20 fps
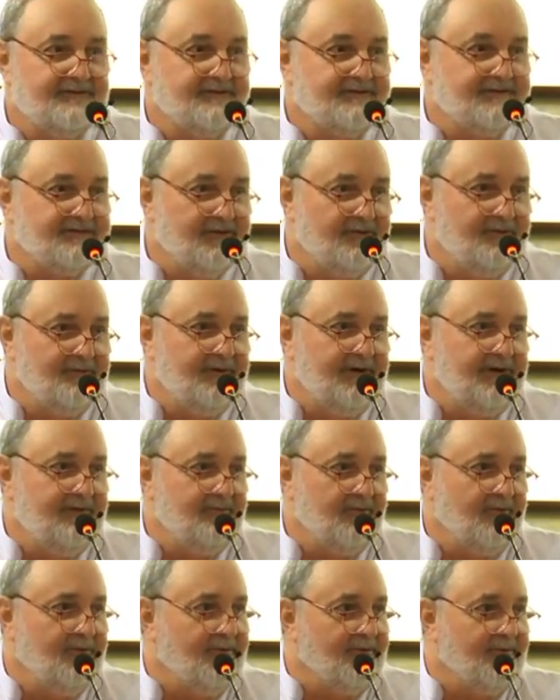and so many
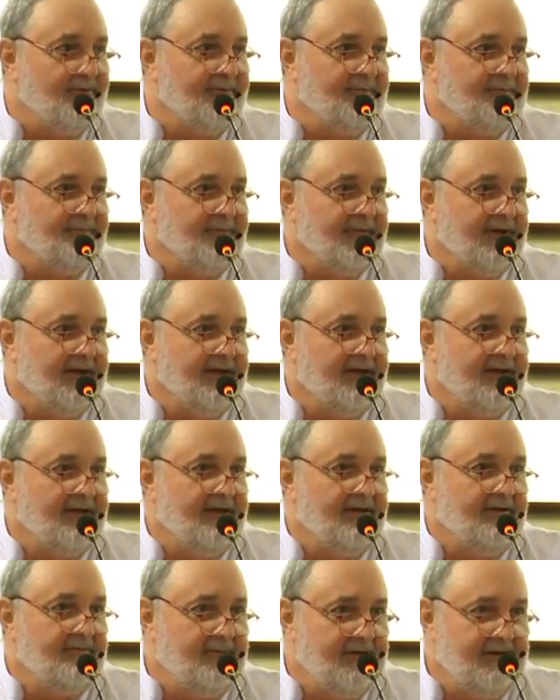more.
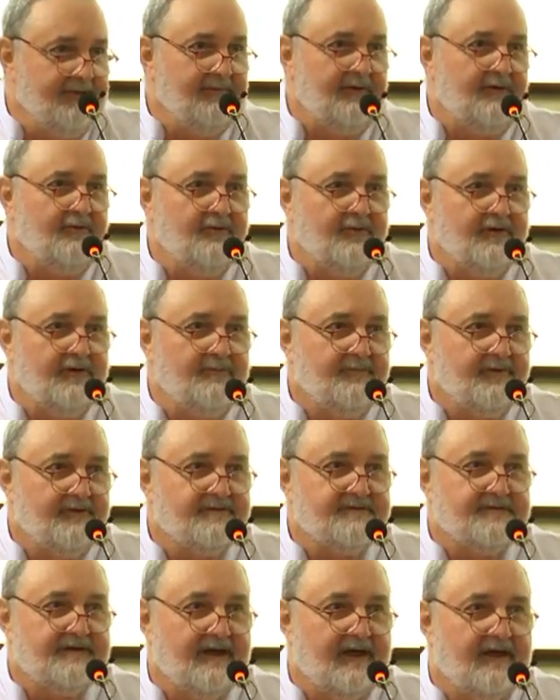People who can
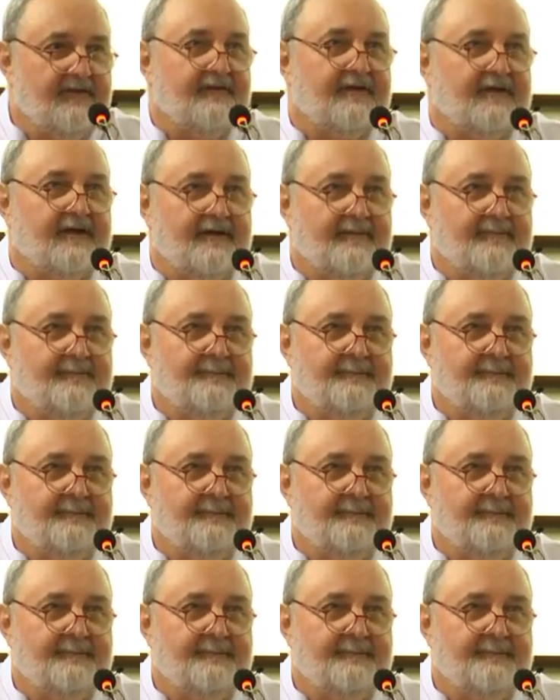put together